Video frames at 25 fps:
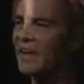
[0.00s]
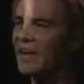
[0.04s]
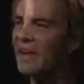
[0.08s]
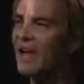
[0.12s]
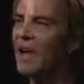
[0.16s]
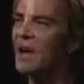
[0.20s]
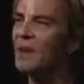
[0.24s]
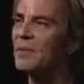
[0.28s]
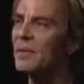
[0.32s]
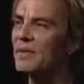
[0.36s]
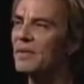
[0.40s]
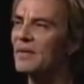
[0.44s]

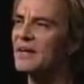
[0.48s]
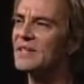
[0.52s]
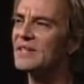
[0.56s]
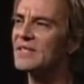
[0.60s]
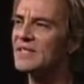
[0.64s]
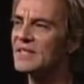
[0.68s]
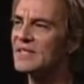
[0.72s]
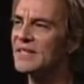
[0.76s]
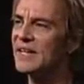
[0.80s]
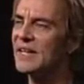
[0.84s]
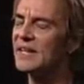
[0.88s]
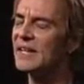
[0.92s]
come and they
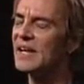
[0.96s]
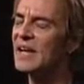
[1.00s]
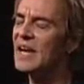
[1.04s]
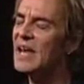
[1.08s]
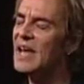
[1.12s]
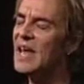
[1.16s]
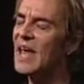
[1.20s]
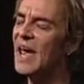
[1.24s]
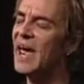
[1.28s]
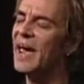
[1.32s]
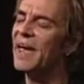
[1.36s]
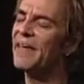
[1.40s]
sit
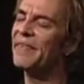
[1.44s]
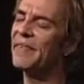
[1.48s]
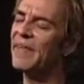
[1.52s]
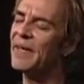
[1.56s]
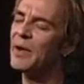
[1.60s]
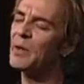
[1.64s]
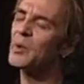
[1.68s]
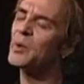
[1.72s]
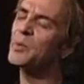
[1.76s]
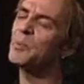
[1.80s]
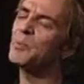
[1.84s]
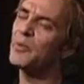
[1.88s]
and
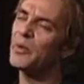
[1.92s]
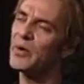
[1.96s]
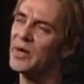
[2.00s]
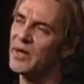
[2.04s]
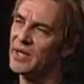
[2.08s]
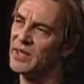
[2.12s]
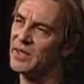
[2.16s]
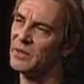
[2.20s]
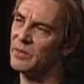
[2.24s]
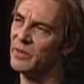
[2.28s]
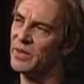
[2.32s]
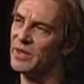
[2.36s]
they will
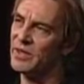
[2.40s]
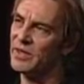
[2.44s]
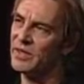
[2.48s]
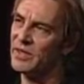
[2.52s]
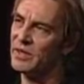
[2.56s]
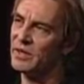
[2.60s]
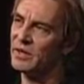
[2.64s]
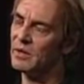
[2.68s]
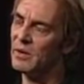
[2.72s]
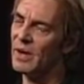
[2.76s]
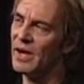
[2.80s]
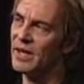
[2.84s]
breathe with
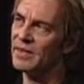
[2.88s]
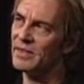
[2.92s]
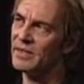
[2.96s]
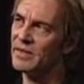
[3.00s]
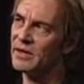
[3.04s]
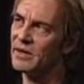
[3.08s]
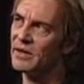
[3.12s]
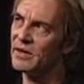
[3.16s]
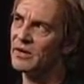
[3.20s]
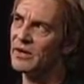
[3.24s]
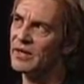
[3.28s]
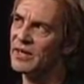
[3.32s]
you. And
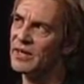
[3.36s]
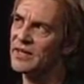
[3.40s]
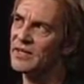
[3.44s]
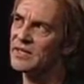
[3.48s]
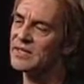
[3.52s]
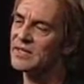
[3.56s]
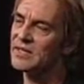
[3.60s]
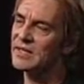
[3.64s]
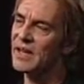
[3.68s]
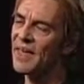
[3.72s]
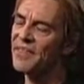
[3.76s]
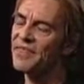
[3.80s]
there
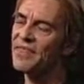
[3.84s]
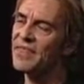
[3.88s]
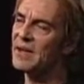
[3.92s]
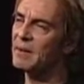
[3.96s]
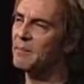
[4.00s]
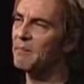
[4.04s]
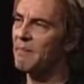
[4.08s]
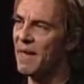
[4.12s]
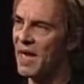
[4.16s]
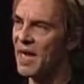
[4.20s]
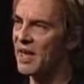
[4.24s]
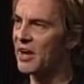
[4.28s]
is
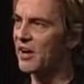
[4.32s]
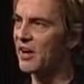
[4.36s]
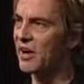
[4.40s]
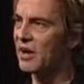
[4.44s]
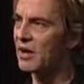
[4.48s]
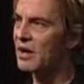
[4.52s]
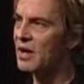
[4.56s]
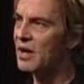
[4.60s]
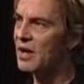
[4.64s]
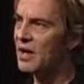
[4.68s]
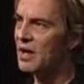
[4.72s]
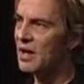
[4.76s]
nothing
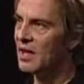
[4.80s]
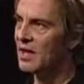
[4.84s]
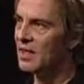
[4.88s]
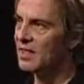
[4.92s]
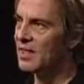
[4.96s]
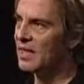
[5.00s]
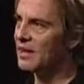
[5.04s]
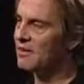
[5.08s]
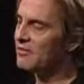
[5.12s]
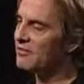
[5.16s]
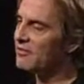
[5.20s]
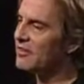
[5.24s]
better
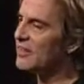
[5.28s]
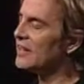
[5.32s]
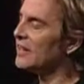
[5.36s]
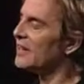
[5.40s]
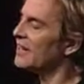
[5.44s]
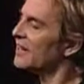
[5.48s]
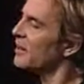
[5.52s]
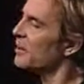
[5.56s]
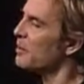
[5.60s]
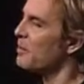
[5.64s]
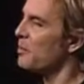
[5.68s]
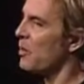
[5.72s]
than
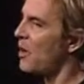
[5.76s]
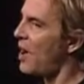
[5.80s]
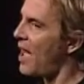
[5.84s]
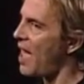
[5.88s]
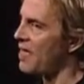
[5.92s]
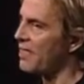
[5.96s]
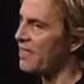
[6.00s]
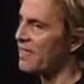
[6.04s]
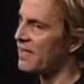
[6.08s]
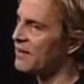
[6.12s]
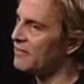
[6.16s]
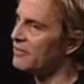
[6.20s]
feeling the
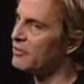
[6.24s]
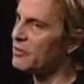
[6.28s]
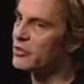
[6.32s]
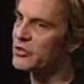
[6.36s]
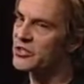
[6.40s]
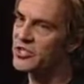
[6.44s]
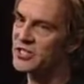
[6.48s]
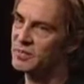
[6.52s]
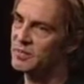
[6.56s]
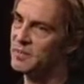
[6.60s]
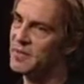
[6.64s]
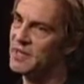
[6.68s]
breath of your
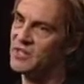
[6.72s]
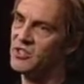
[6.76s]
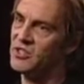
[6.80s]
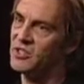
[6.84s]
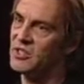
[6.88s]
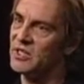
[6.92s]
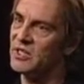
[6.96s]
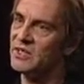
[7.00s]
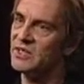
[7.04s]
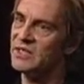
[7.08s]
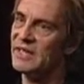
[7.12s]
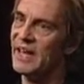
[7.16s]

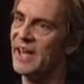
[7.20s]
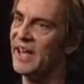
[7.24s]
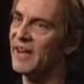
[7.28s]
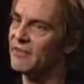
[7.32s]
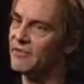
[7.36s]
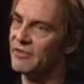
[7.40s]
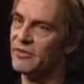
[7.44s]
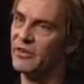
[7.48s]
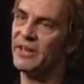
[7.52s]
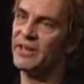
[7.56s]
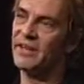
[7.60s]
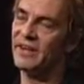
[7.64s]
species
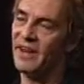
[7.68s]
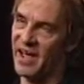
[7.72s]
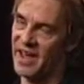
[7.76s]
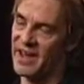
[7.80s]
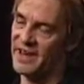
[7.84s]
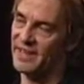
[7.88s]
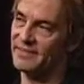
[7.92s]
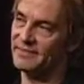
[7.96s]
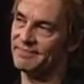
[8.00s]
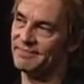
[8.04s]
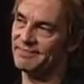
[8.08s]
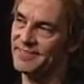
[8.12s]
every
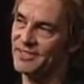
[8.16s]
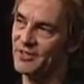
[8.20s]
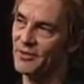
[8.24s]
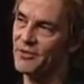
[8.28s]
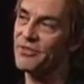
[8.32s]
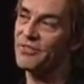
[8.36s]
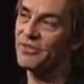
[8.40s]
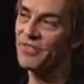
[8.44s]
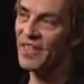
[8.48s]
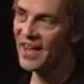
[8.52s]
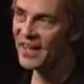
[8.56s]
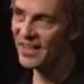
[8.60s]
night. So
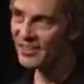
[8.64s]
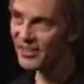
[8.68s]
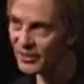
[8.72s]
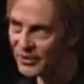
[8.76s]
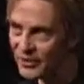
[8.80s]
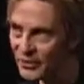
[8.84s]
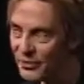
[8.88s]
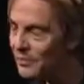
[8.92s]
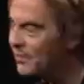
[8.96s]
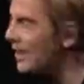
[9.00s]
thank you,